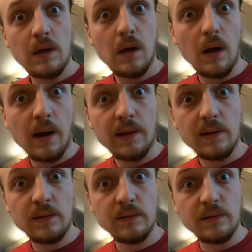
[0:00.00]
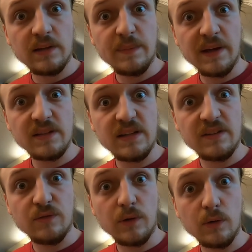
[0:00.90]
Alright, let's make a
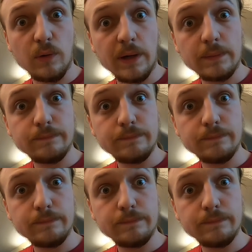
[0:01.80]
stencil real quick.